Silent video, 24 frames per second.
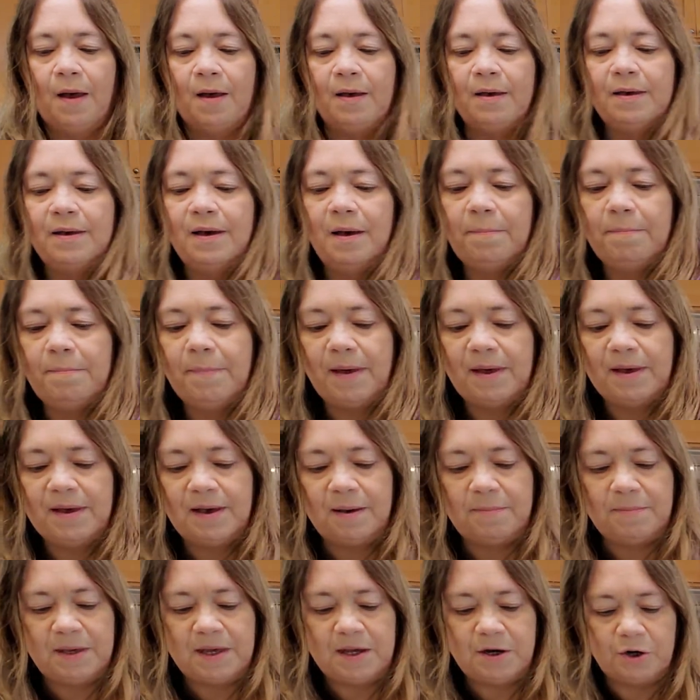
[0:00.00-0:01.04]
Come
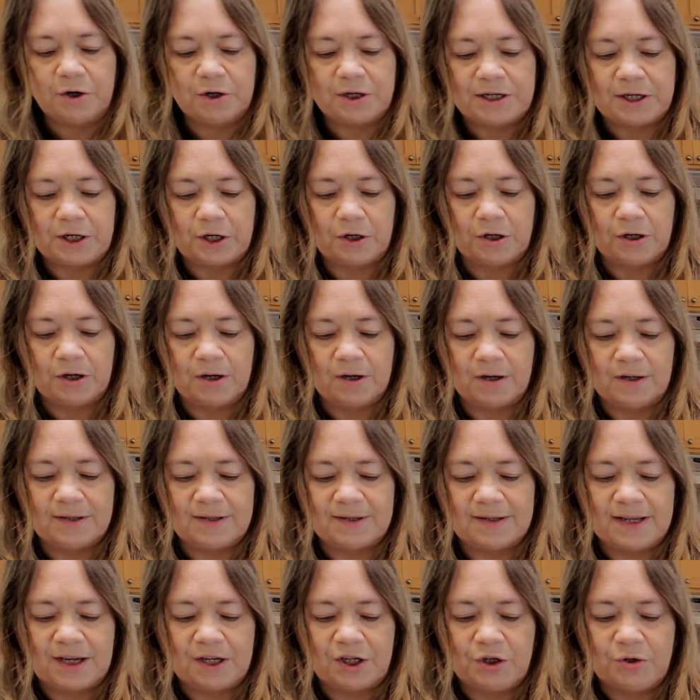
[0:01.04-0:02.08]
here, dear. Let's
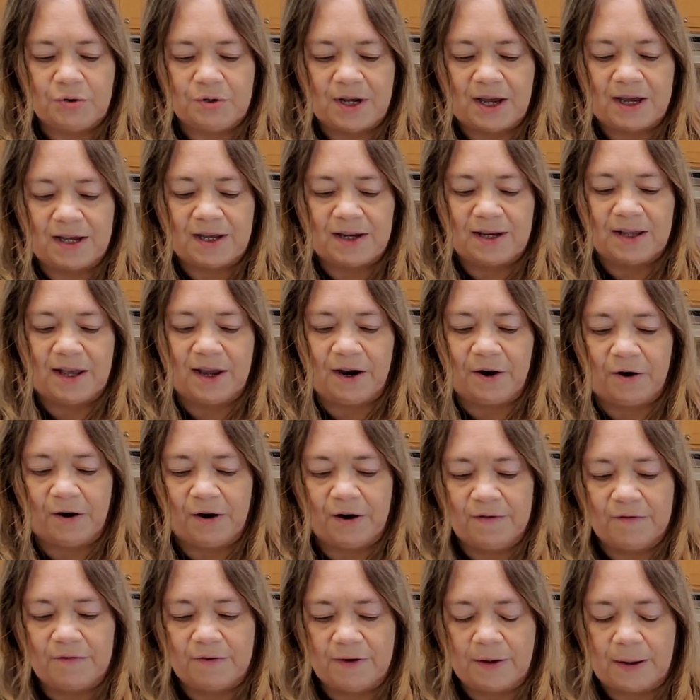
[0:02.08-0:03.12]
get you taken care
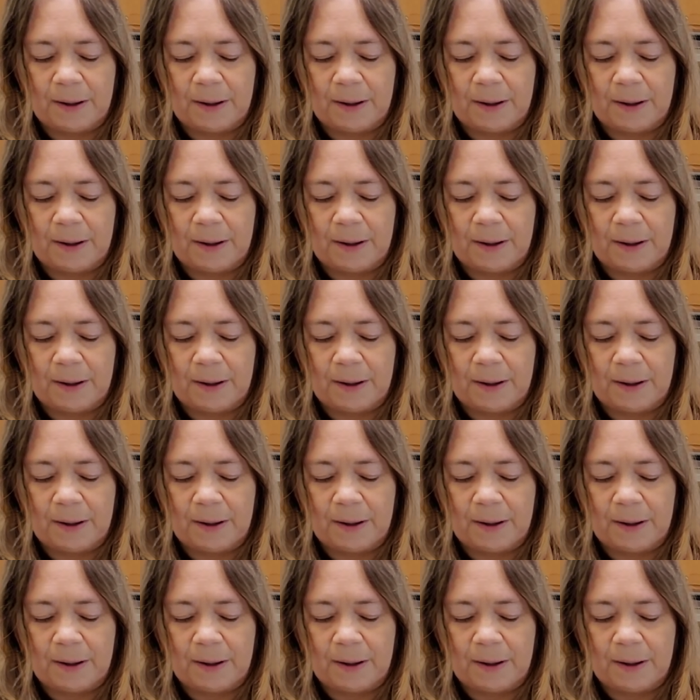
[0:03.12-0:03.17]
of.